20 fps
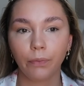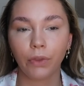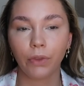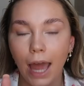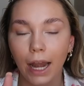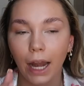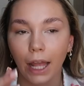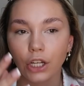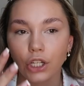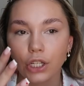
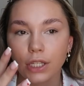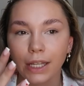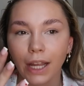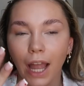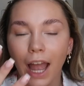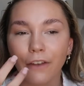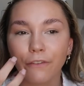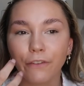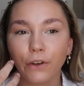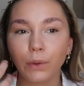and I just
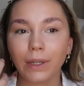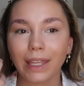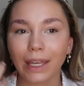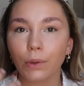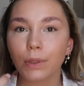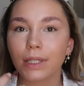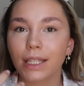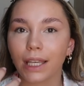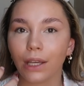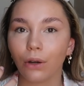like I feel
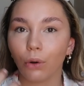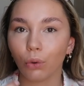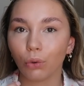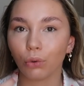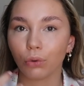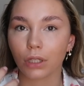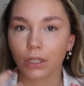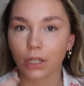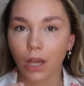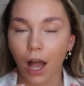guilty
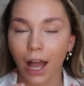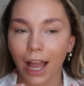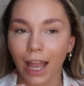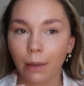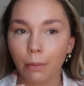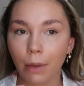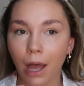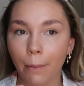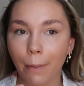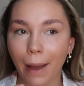all the
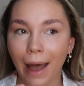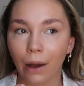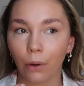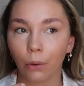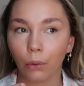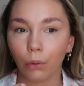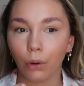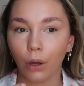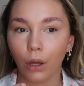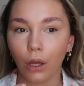time
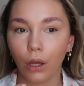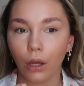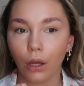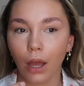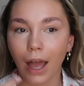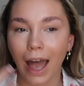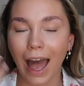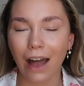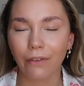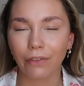about
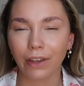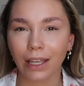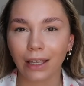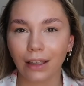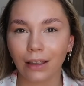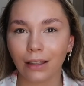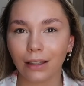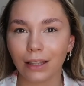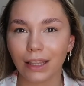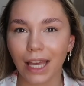
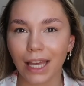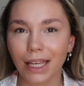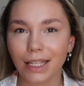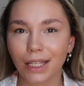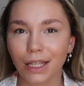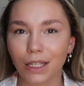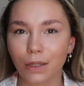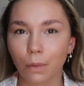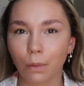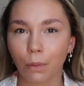having
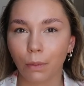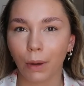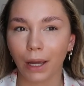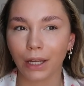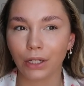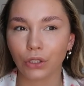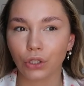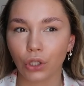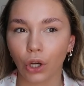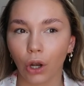this as
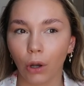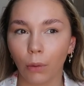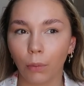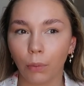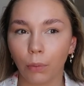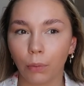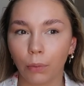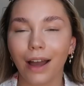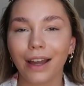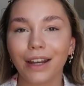my job.
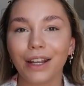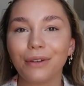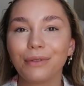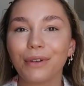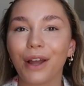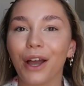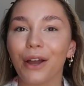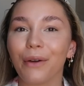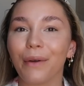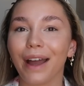I don't
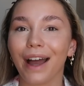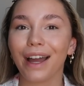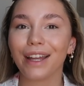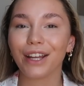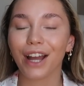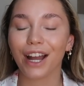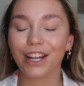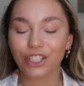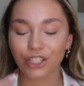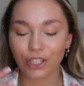know,
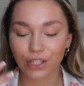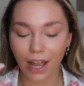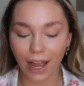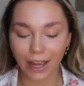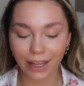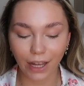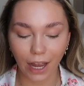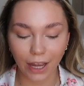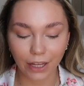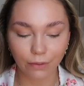
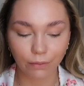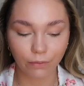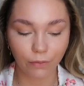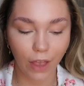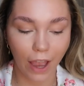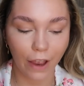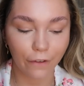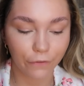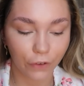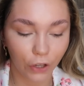I
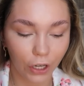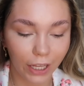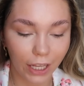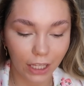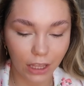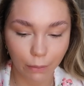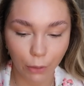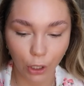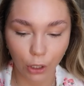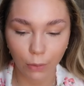feel like
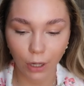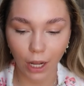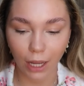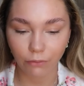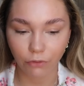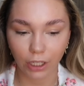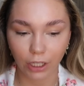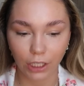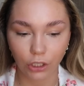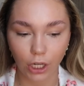at the moment
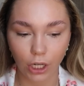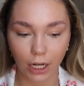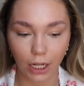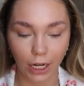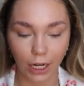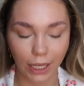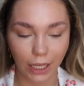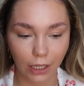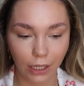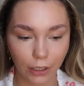I'm really trying to
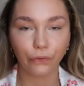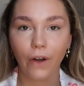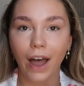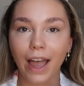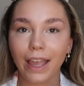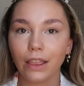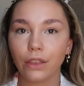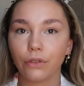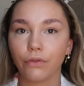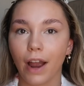like
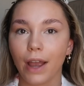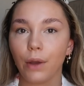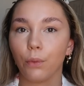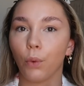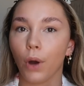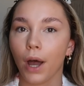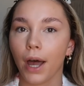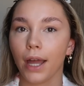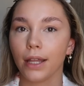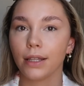find the right
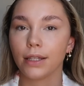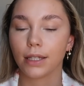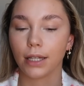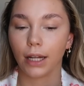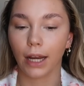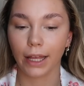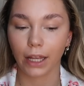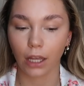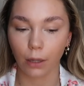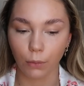words
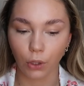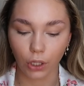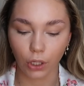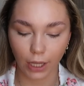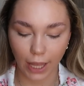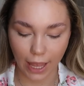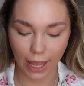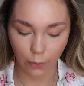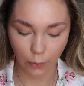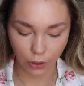to like
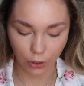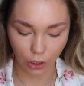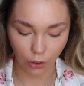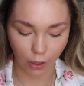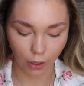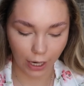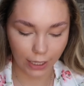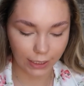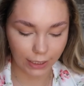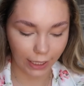communicate with you
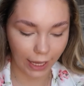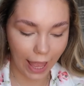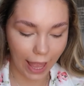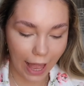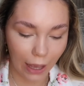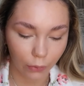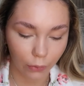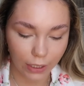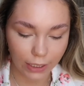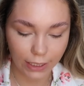guys like
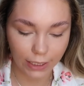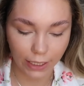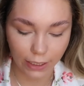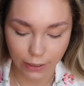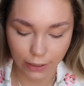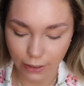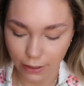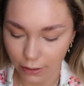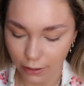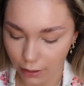how this
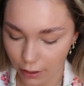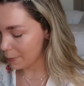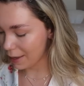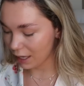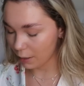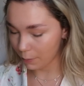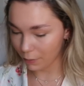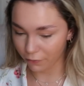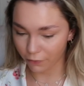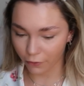is
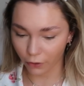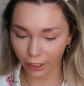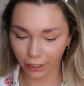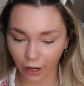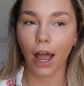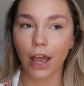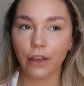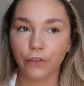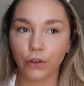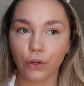making me feel.
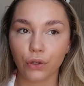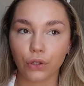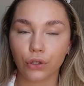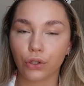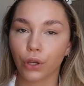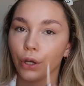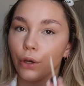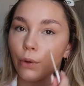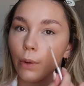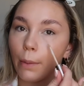Like I feel
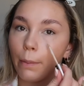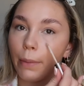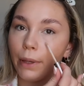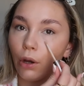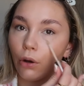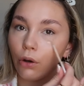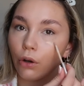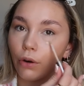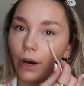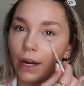so
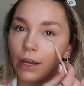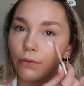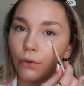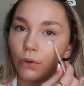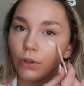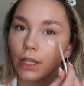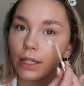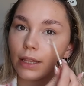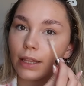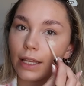beyond
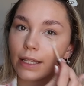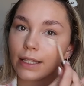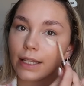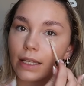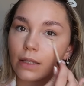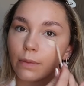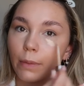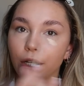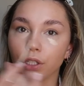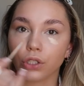grateful that this
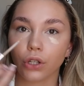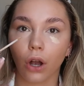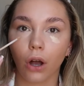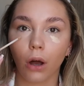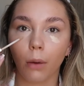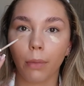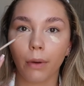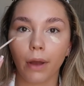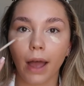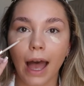is my
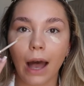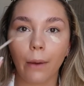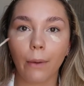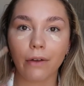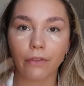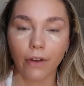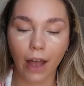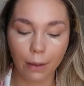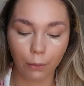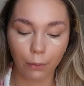job.
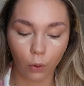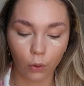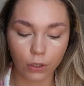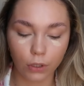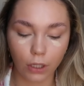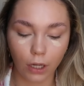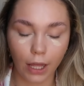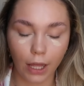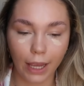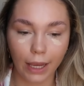However, I'm
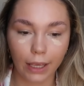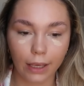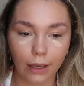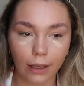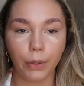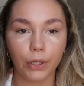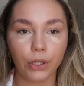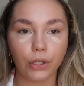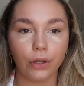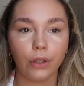also like,
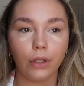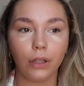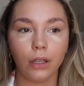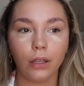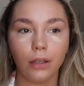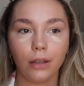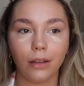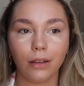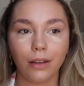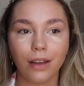but
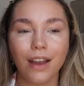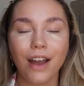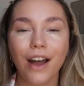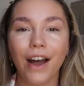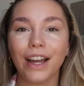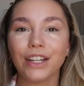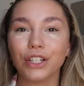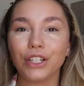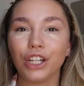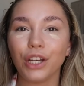
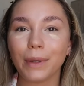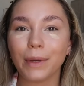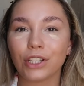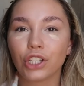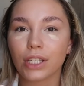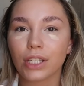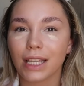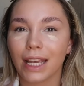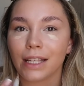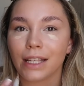I don't know, it's
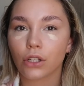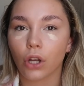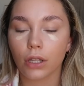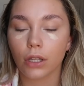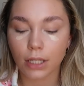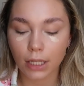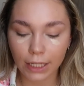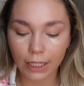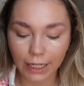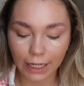just, it's
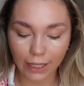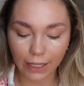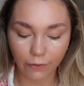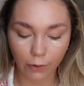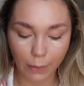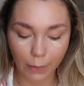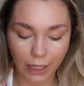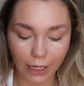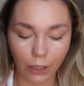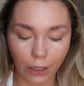constantly
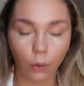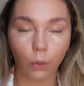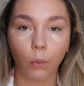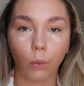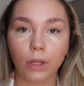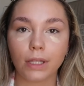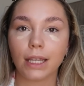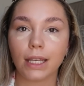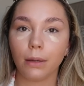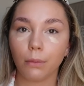leaving me like
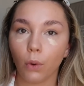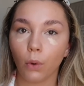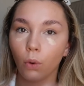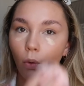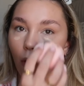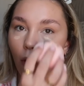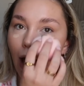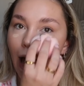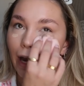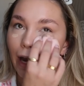wanting
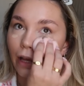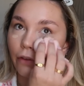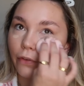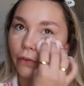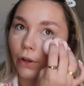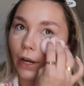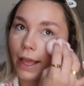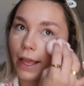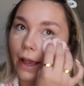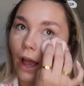more, and I
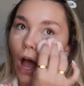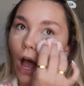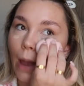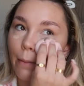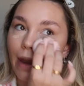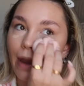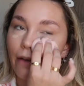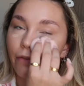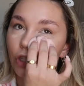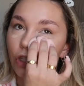feel like
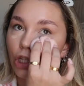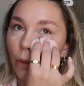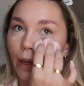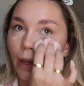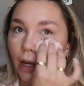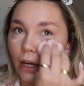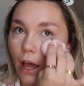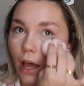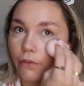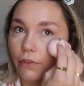I'm never
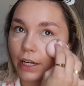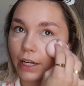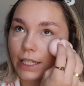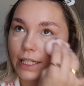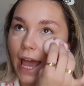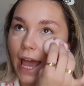doing enough in a